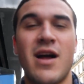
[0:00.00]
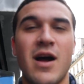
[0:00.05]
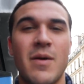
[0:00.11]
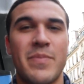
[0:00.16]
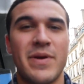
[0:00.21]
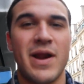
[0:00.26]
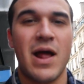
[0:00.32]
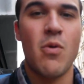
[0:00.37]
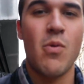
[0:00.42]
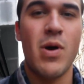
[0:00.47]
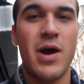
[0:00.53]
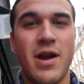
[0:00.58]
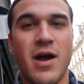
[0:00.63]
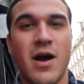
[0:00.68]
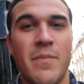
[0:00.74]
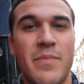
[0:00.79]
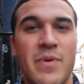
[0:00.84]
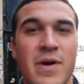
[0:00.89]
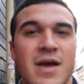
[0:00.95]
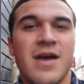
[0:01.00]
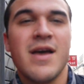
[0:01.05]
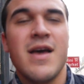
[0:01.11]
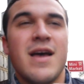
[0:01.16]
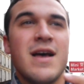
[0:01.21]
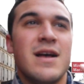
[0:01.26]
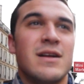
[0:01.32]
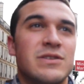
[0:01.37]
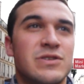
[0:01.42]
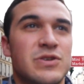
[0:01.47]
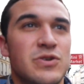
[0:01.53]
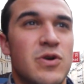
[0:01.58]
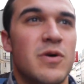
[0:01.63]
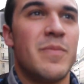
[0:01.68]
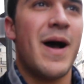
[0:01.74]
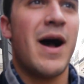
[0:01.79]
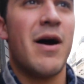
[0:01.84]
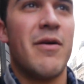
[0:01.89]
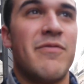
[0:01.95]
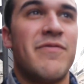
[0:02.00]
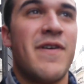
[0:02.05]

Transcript: up and I went up to about